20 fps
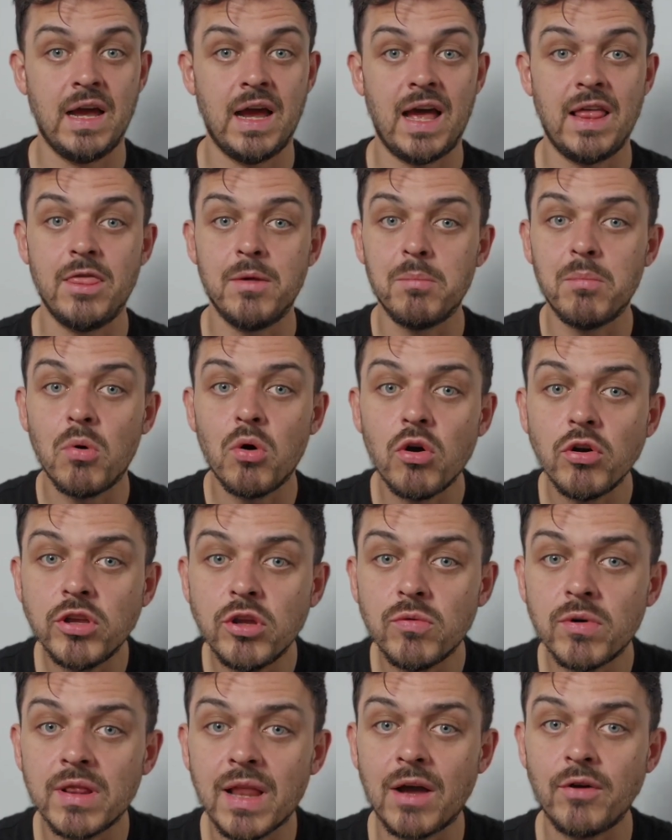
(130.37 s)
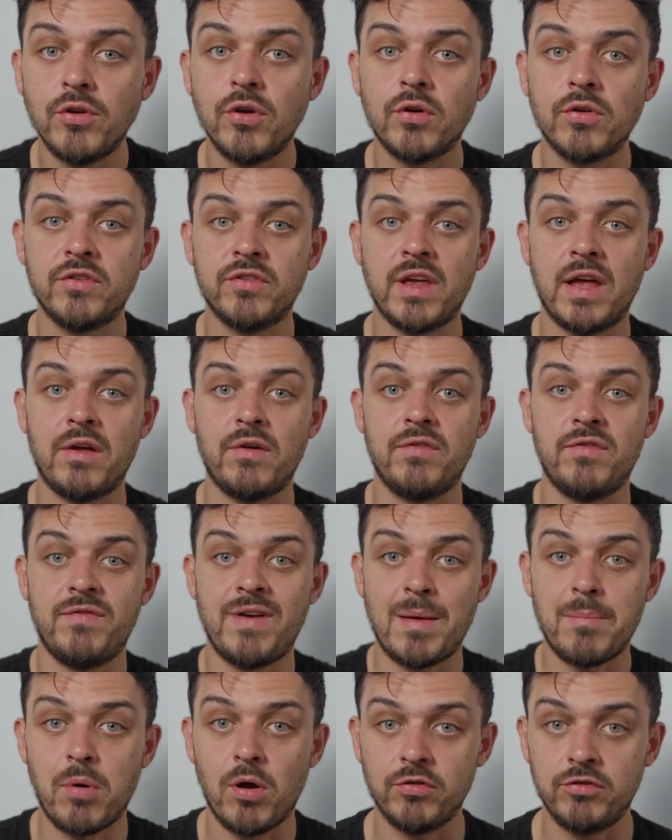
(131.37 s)
And the more you allow yourself
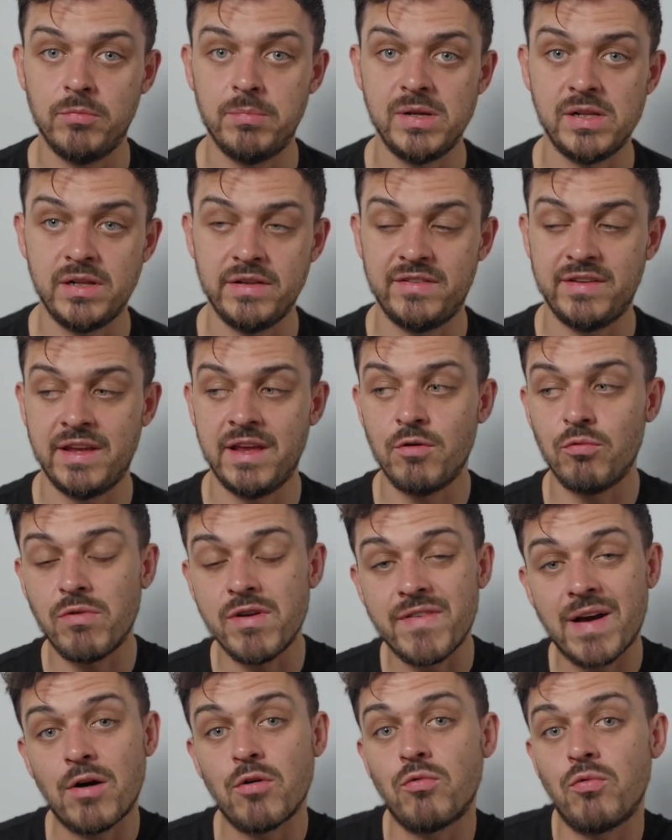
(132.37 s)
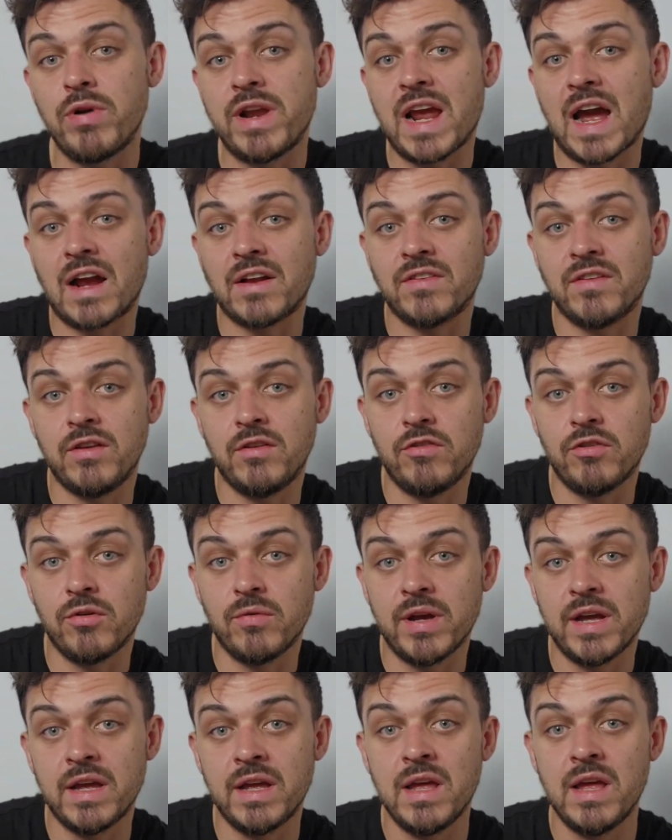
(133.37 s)
that possibility without reacting
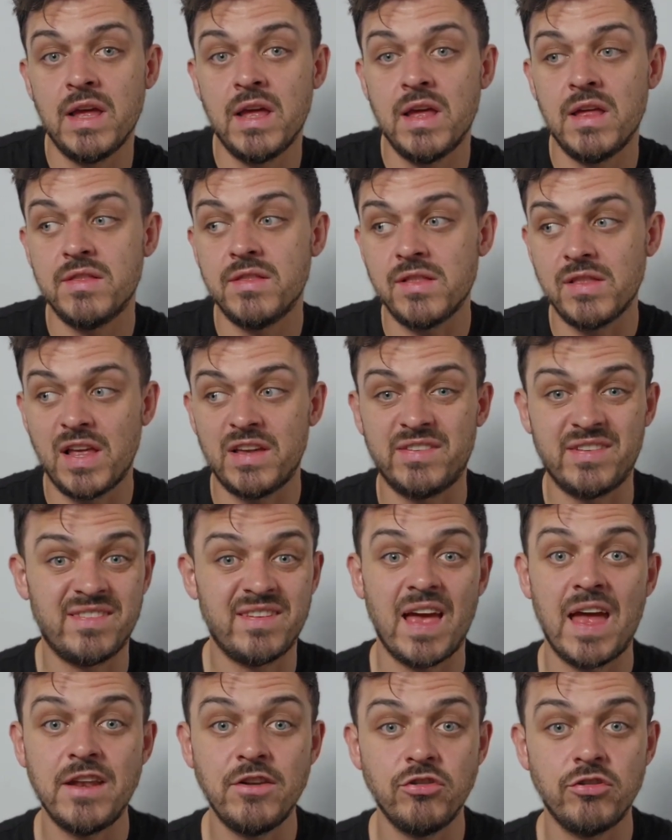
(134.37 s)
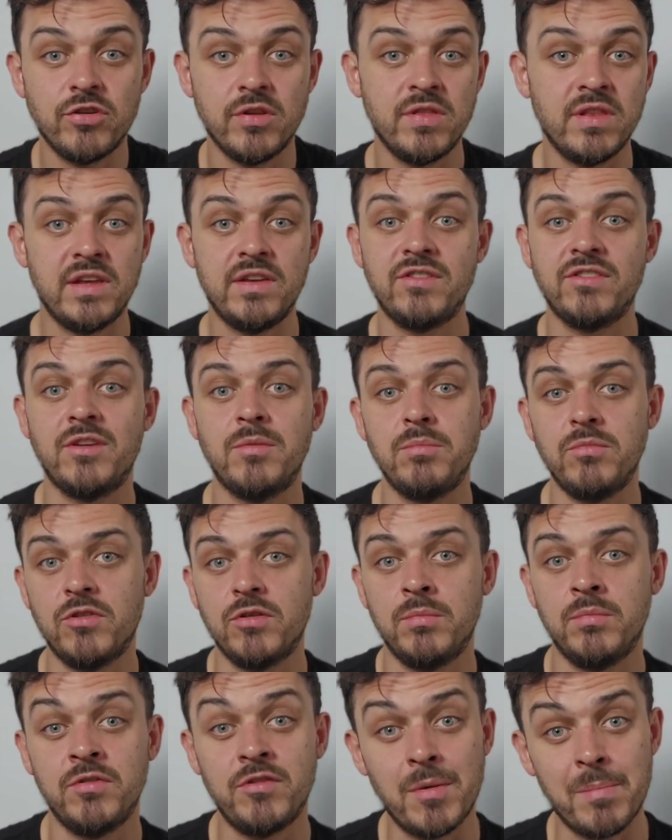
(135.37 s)
to it, the less attention these
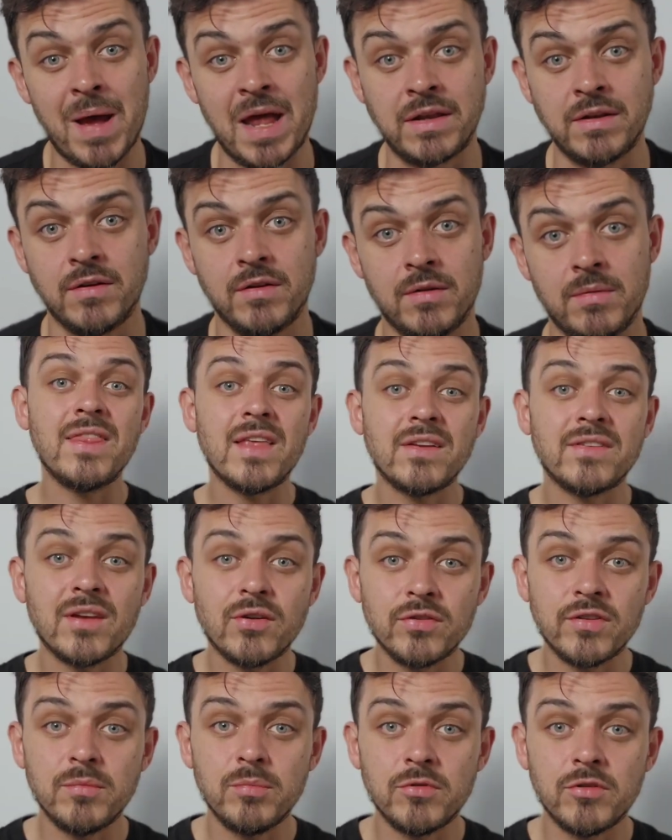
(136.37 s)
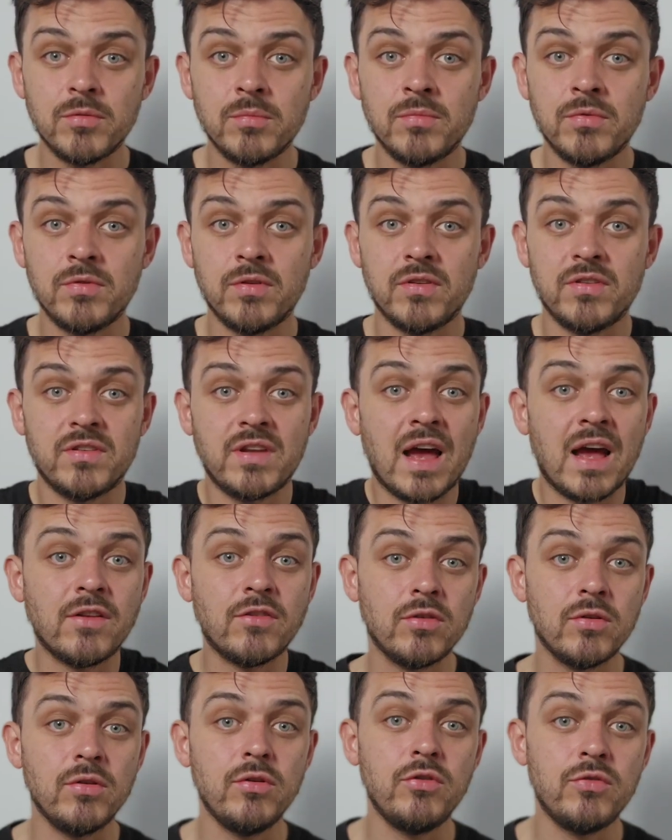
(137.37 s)
symptoms demand. And that's how symptoms start
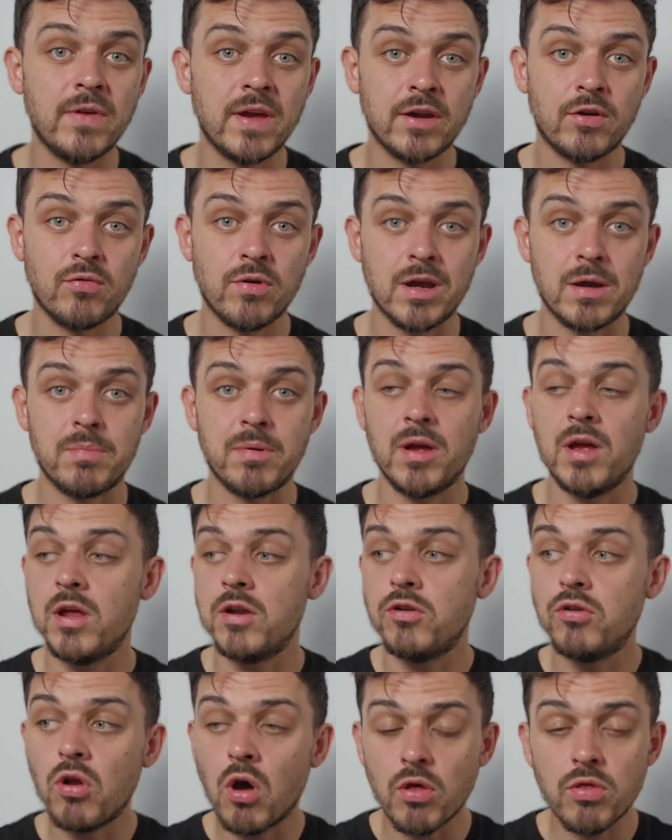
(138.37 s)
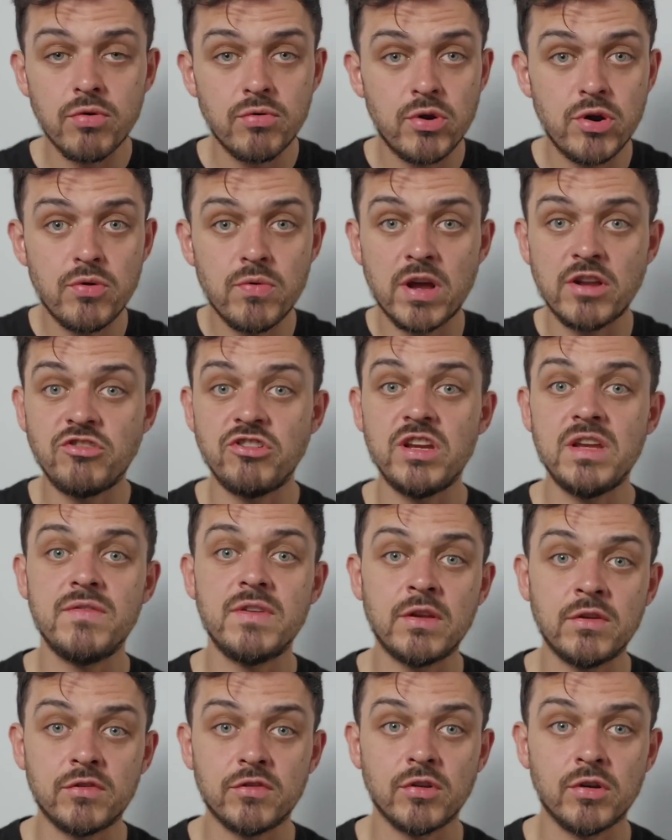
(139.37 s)
to lose their grip, not through
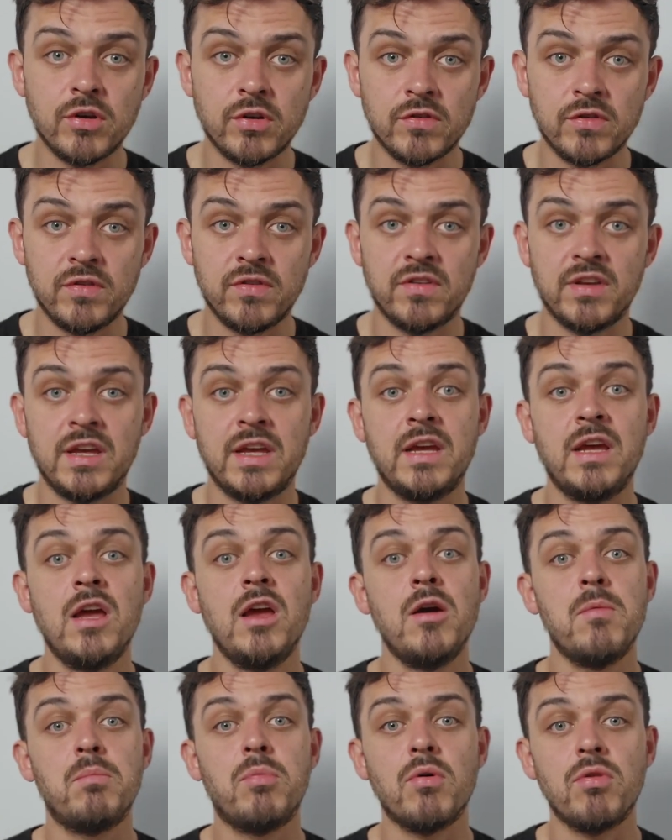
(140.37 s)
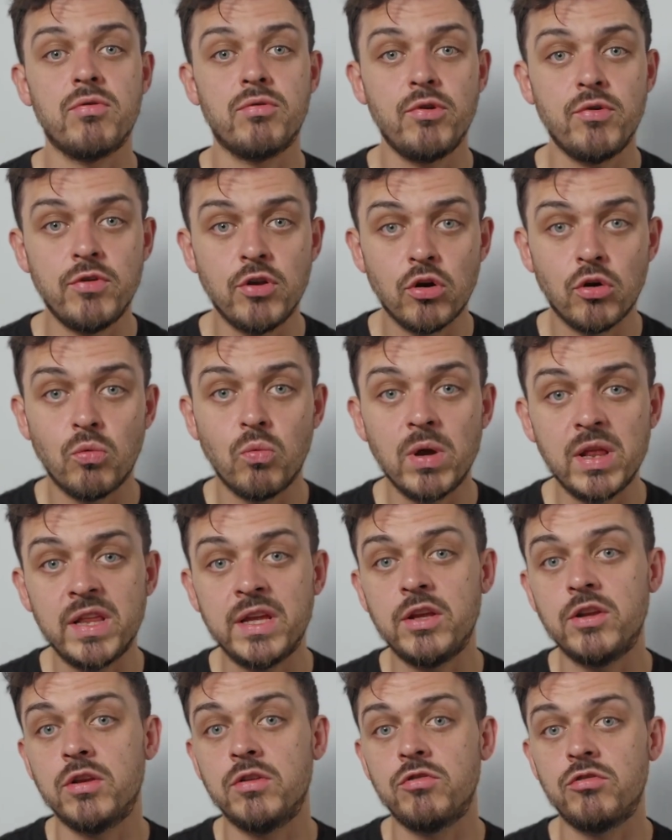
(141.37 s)
achieving certainty, but through your
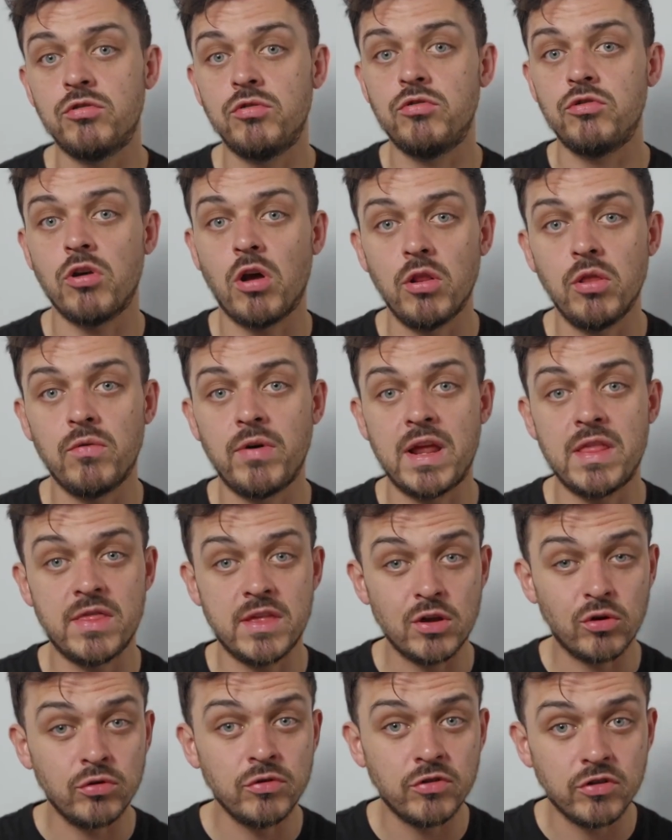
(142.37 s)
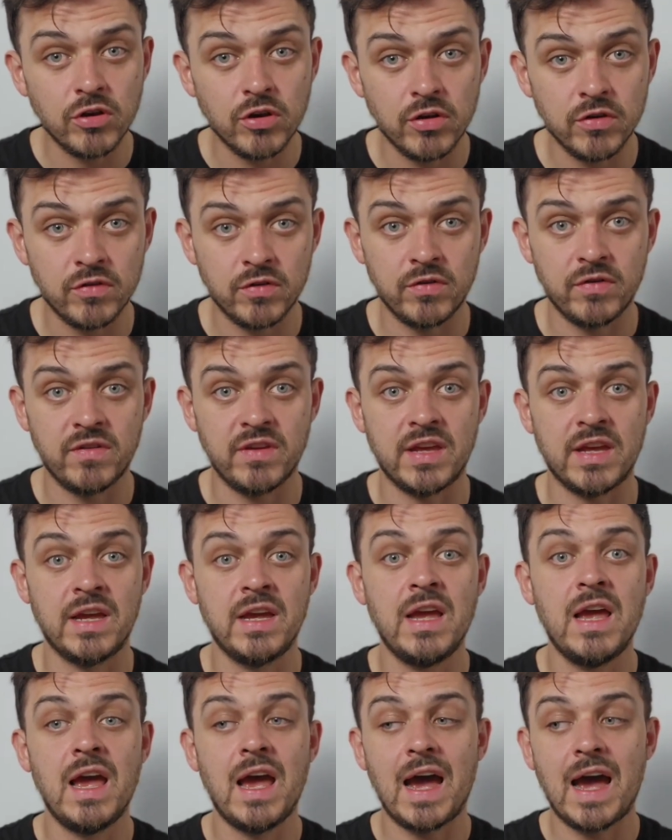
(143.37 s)
willingness to tolerate the uncertainty
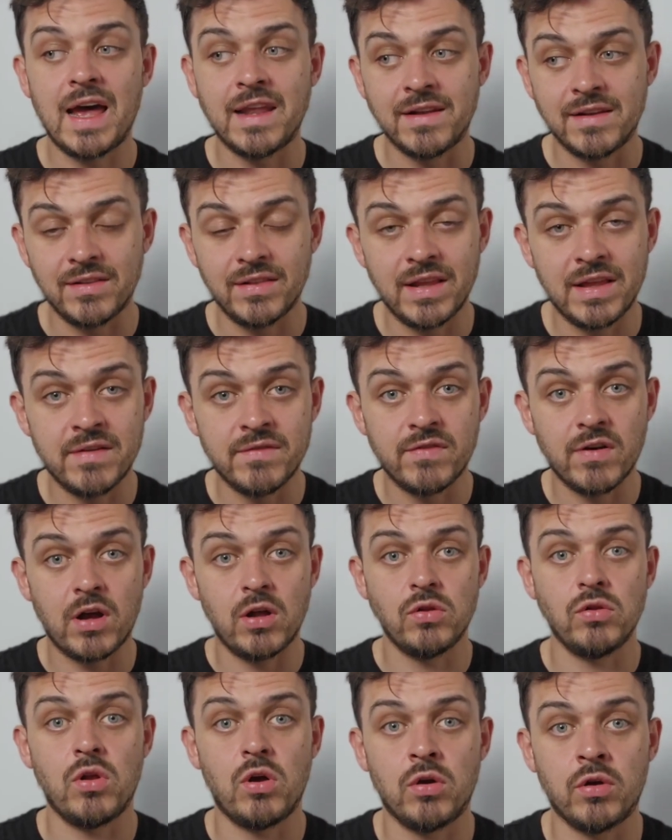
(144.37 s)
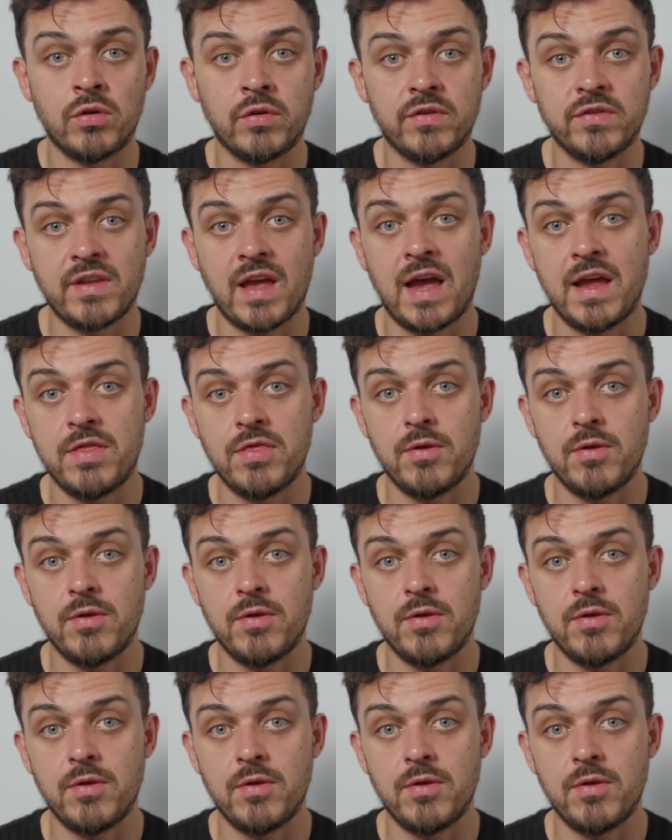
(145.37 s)
and live alongside